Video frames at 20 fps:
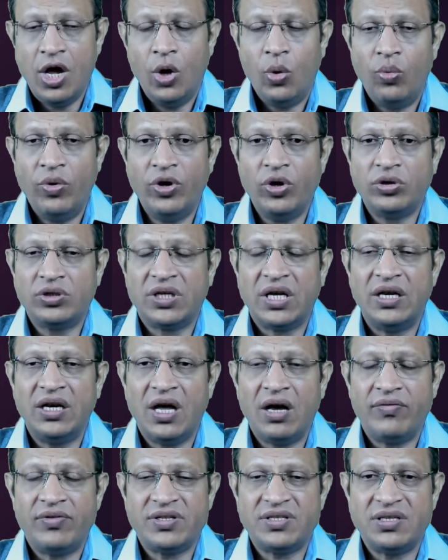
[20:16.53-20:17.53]
Vinod Khanna
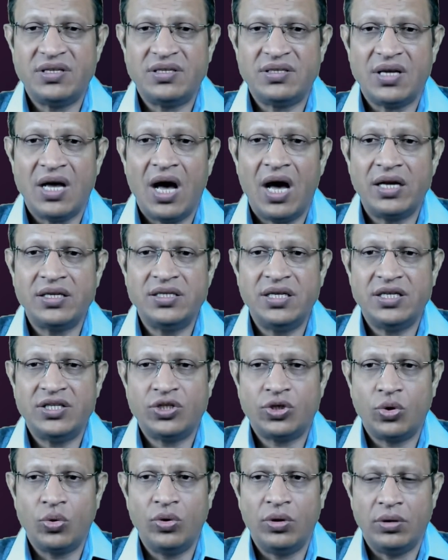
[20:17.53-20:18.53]
versus R.J.
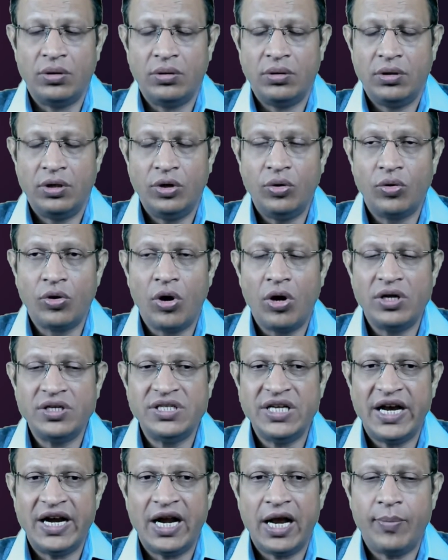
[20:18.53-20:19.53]
Stone Urology
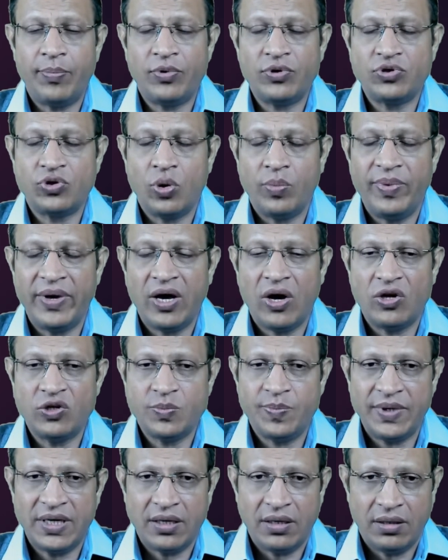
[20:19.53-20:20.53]
and Laparoscopic
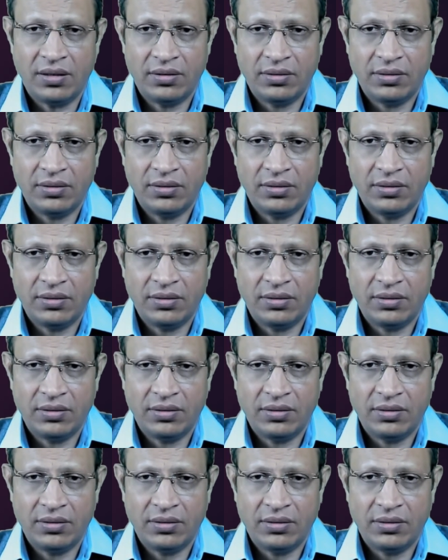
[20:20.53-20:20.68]
Hospital.